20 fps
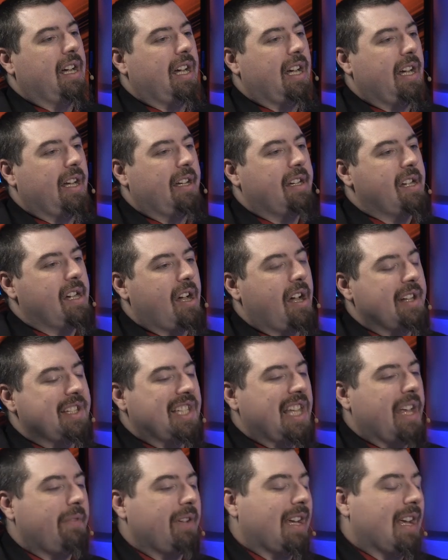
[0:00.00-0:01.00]

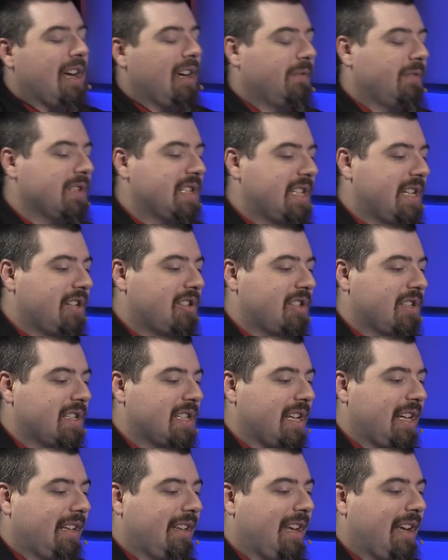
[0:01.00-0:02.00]
us having conversations
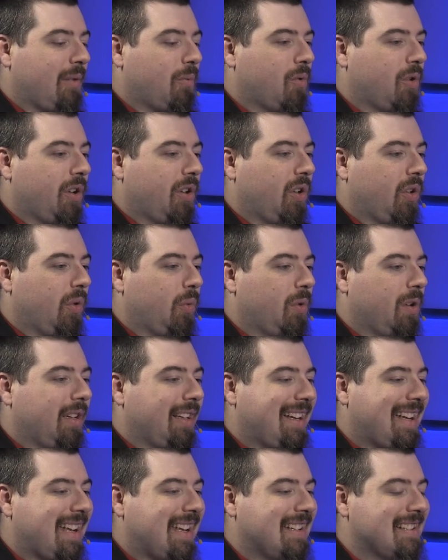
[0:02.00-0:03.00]
like that will
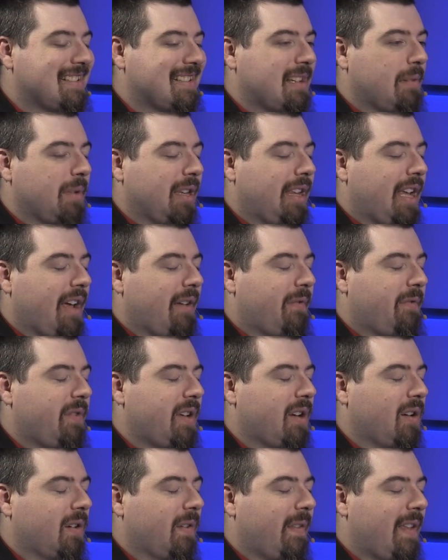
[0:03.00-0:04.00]
ease some of that
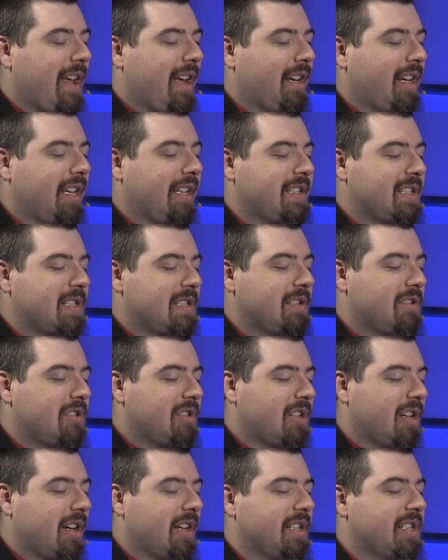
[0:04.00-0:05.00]
fear that it's
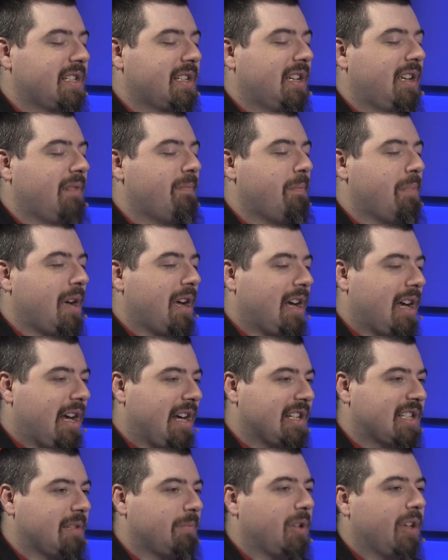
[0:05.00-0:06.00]
just
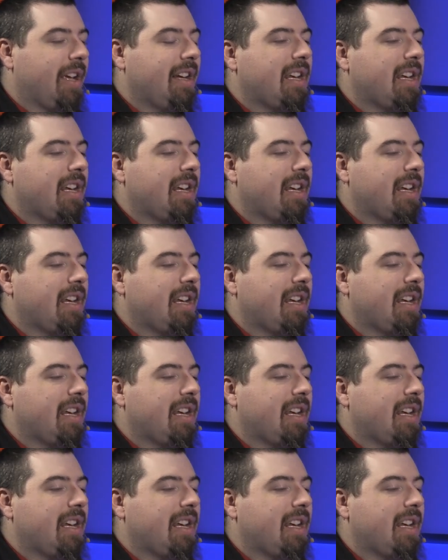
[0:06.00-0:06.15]
impossible.